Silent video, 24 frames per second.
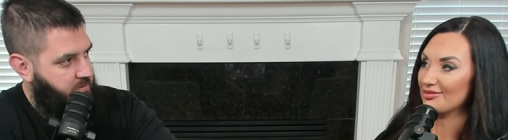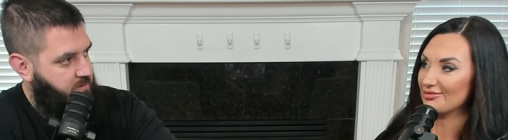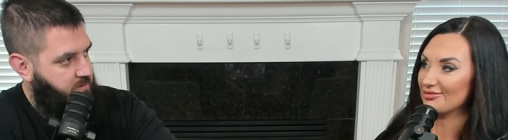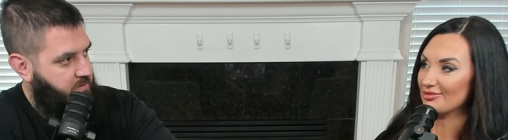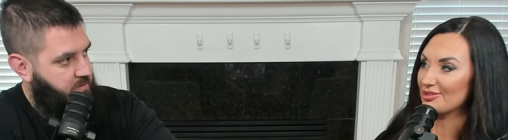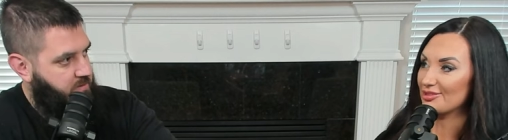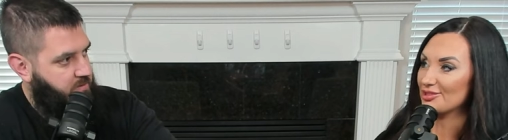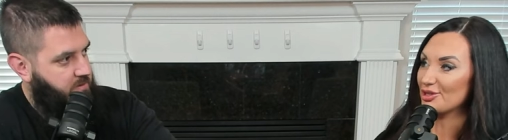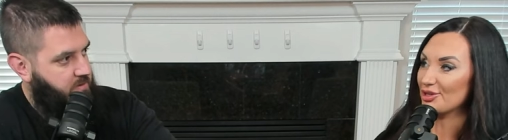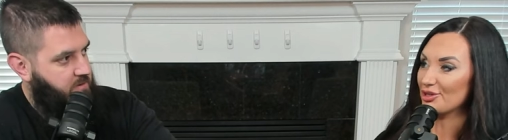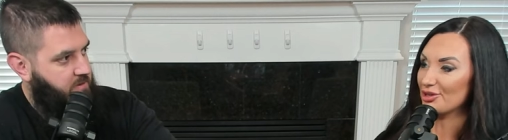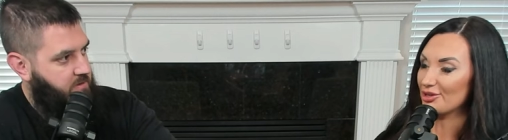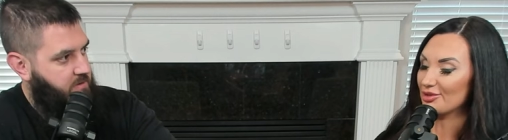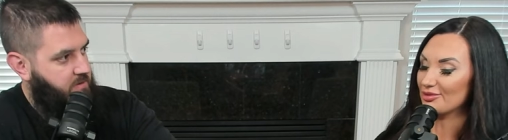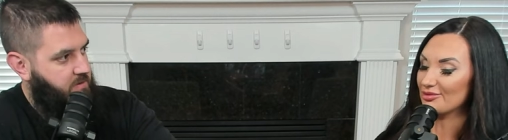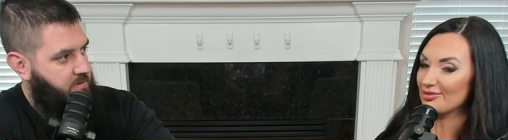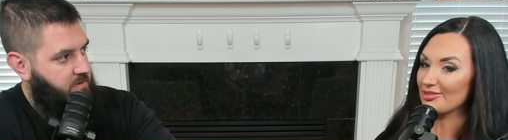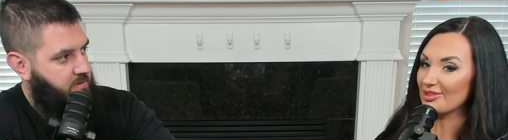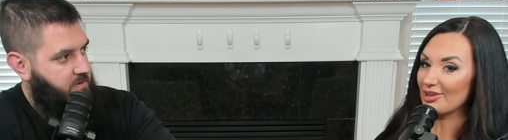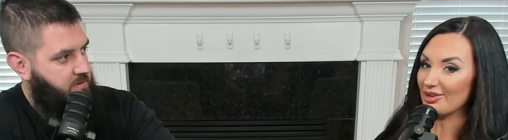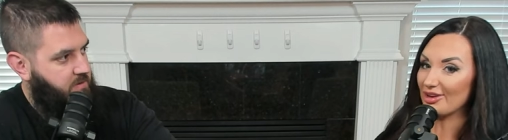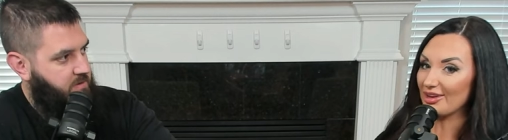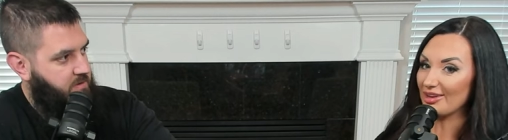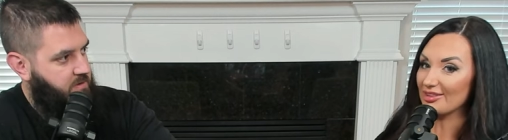Speaker 1: So
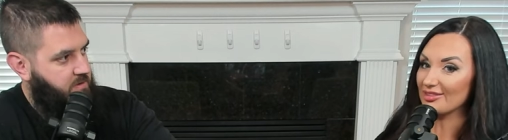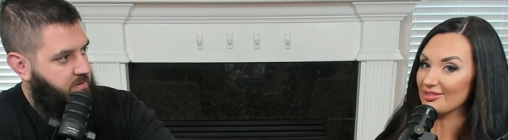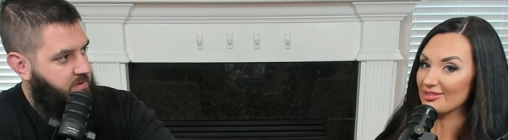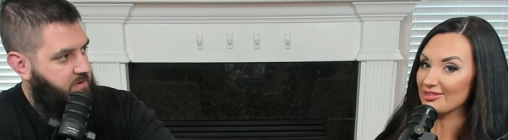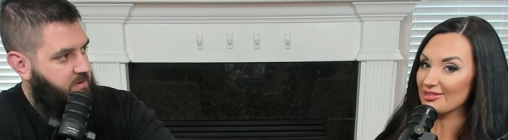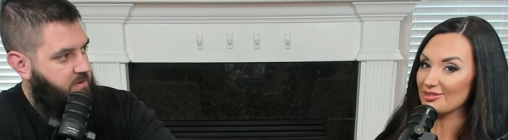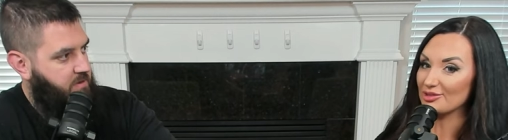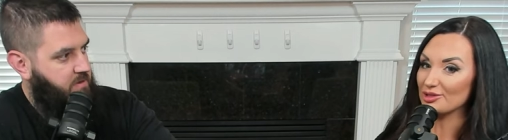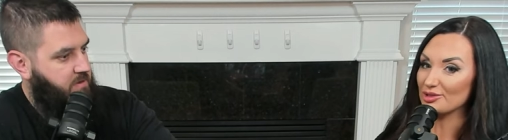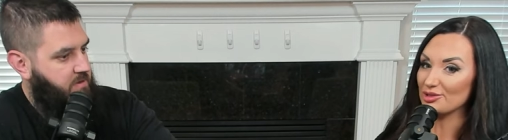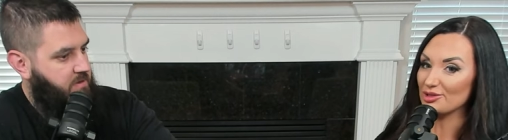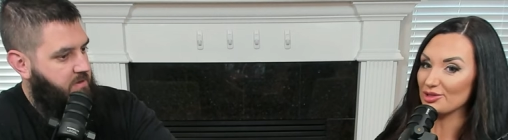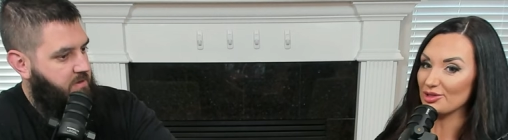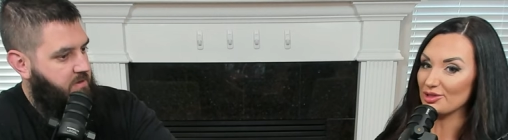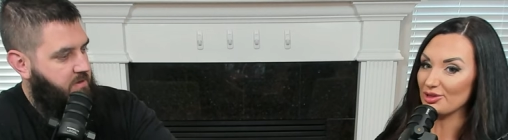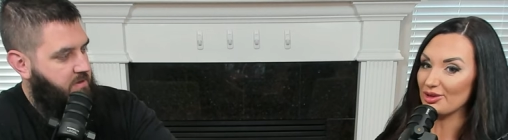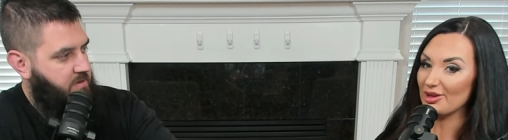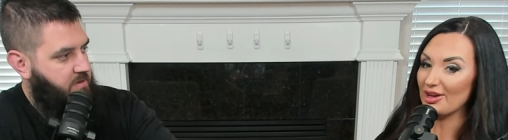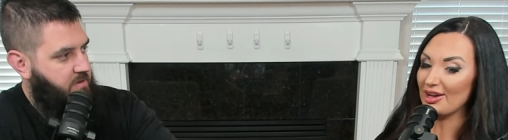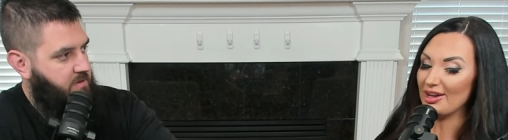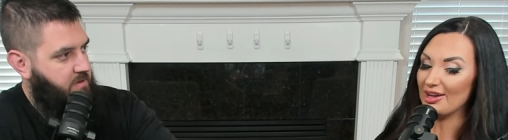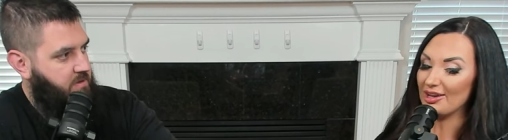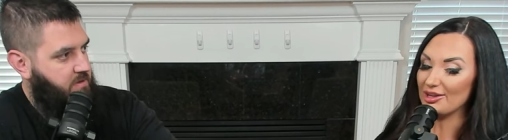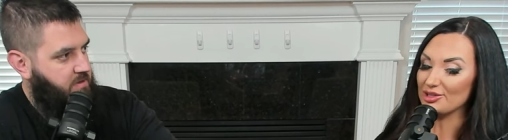okay. So
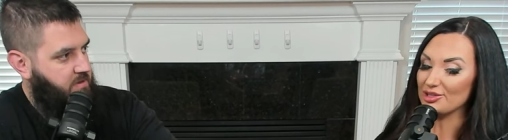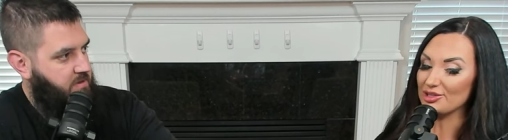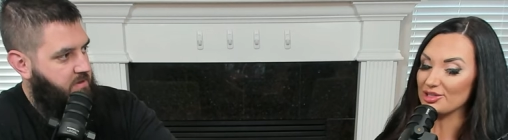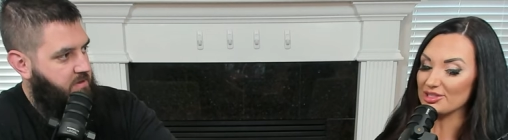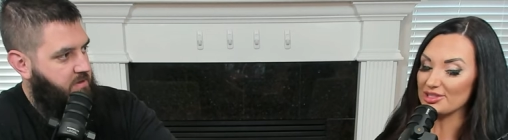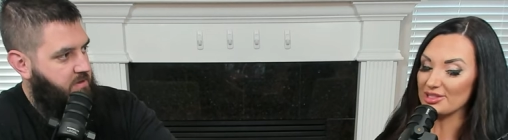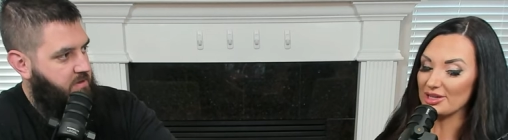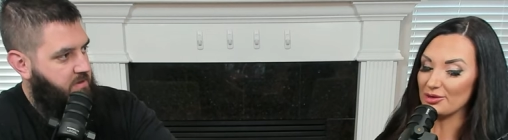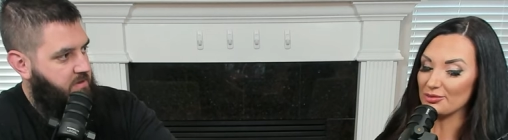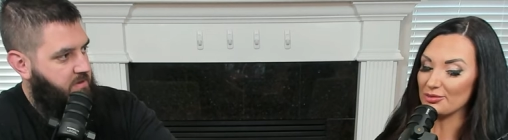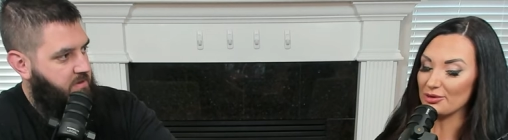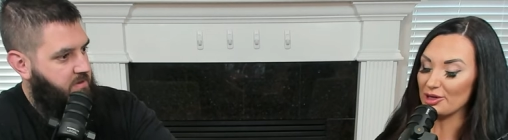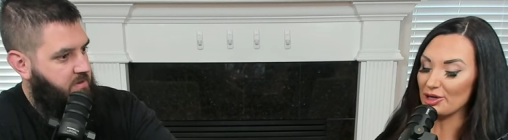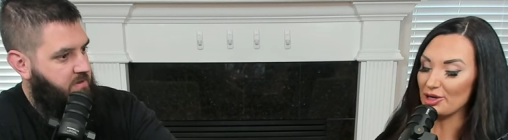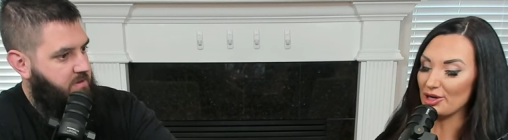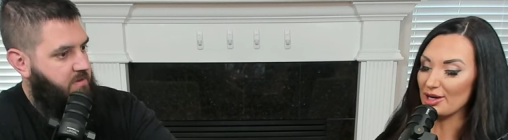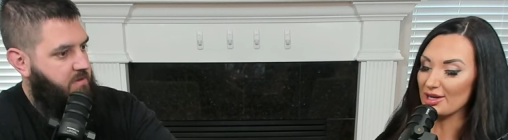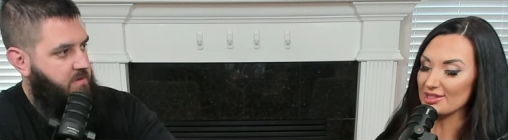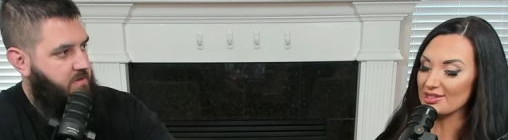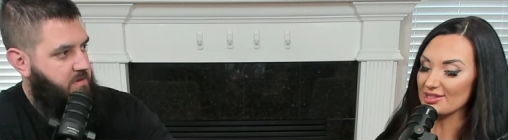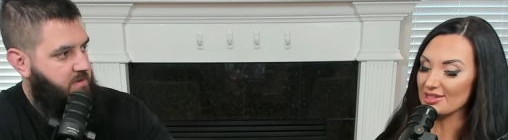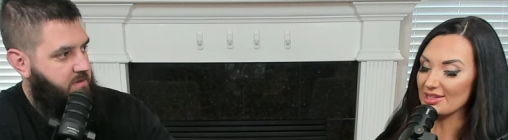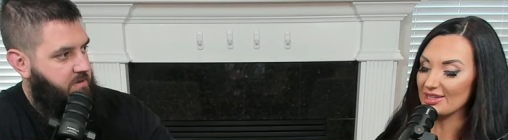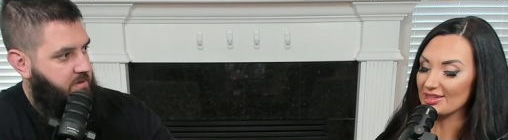I understand what you're
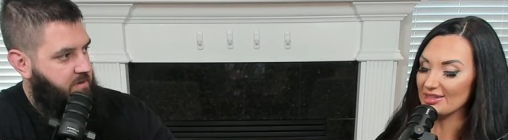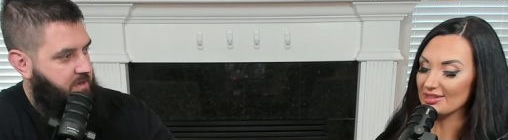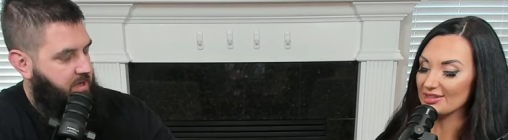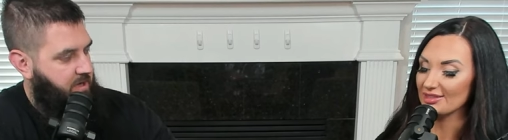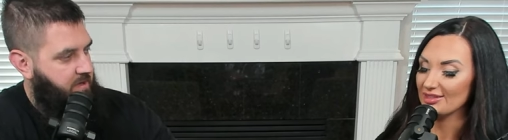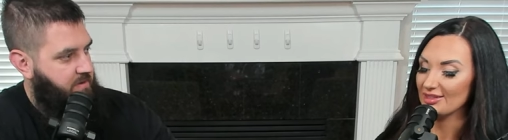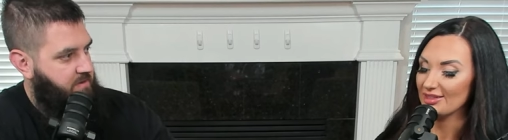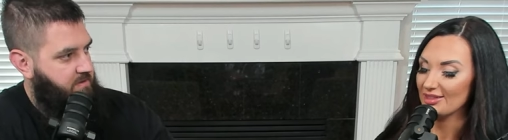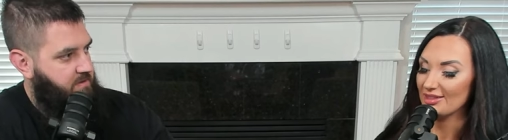asking. Yeah.